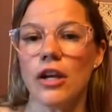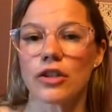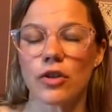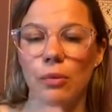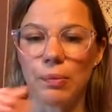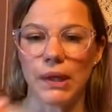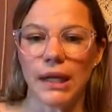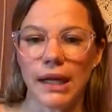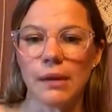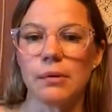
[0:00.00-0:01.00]
So
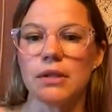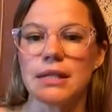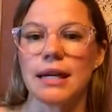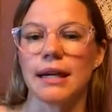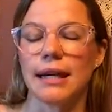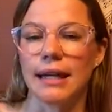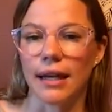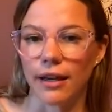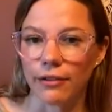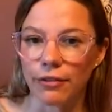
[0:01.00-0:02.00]
being able to
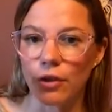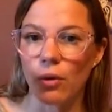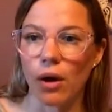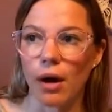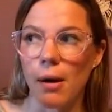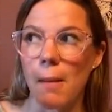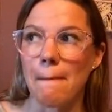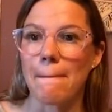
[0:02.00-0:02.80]
give your